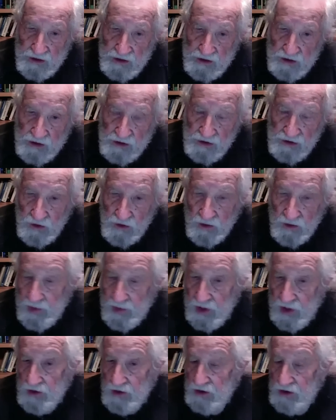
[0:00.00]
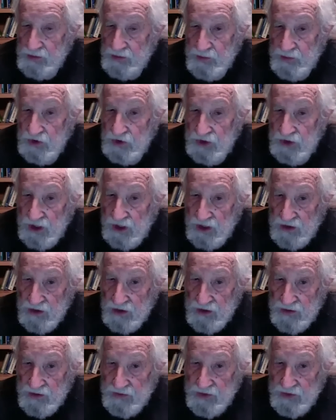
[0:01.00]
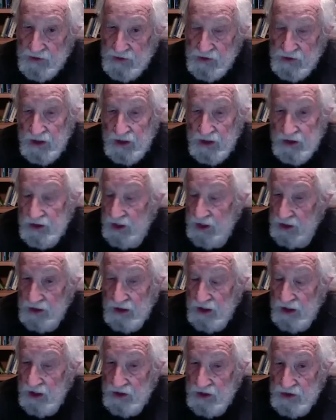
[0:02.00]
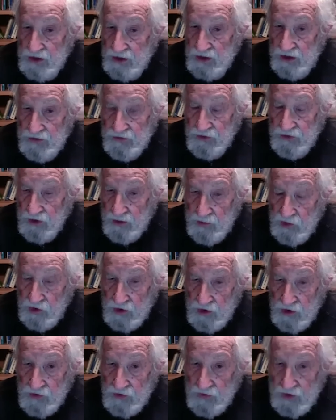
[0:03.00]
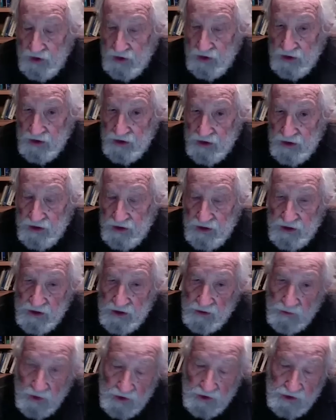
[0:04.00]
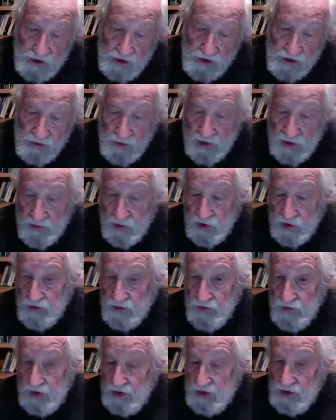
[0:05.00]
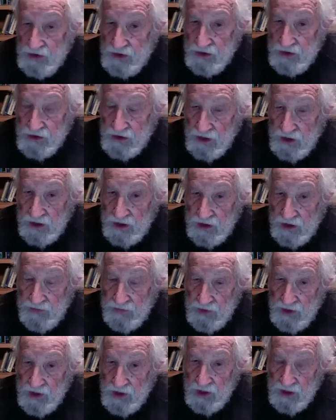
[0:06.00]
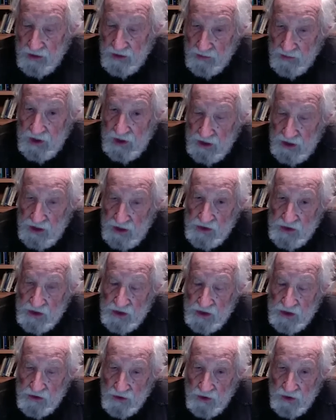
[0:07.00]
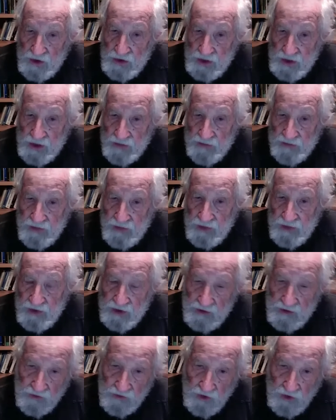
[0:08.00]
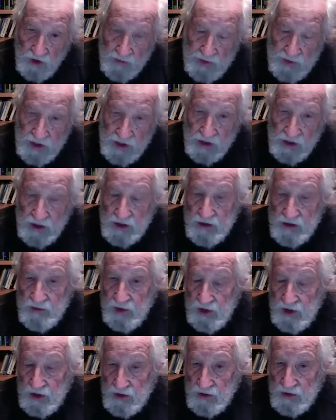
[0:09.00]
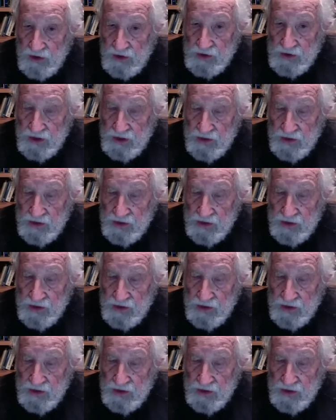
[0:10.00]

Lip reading: lower powers put together, and technologically far more advanced. And Russia's way more advanced than China. But it is increasing. Far behind, but increasing.